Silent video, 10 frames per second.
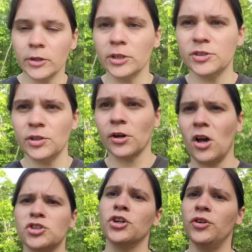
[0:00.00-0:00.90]
Here, let's look.
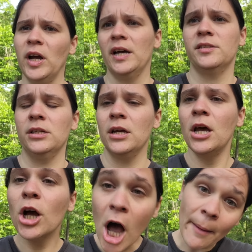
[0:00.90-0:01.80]
I'll show you guys.
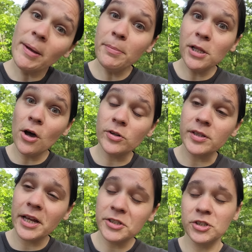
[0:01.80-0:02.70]
comment below
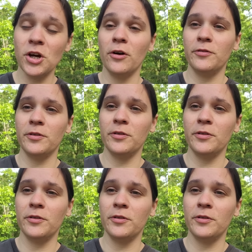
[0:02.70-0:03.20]
and let us know.